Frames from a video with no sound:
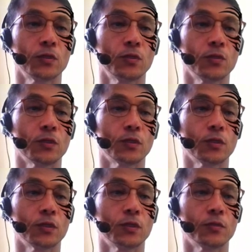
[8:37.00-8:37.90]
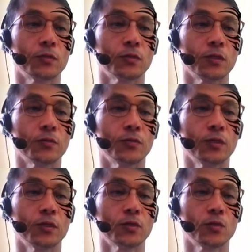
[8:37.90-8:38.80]
You can see the difference. Even
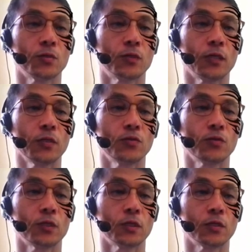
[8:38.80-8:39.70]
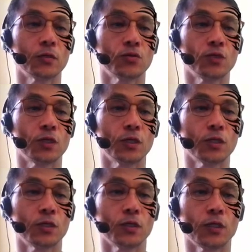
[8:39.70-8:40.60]
in the soft light, you can
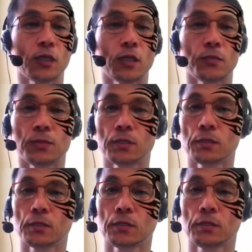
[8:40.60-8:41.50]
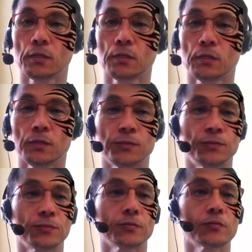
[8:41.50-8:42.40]
change the alpha
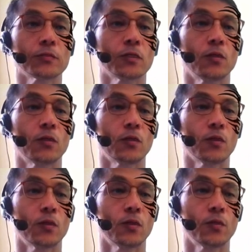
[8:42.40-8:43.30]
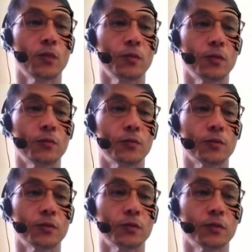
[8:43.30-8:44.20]
or maybe different.
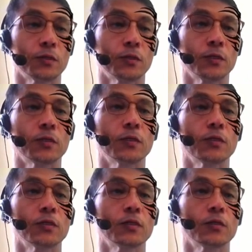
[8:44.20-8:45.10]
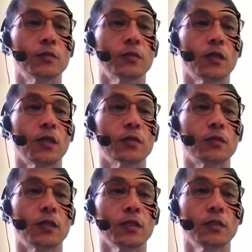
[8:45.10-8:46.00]
Hard
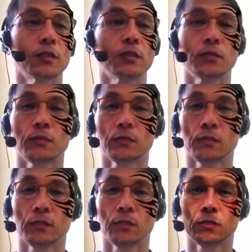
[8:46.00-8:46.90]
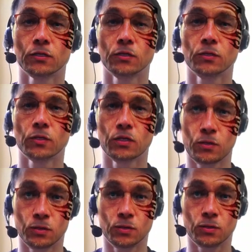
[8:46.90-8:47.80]
light is a little bit
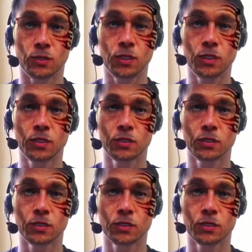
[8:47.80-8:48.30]
okay.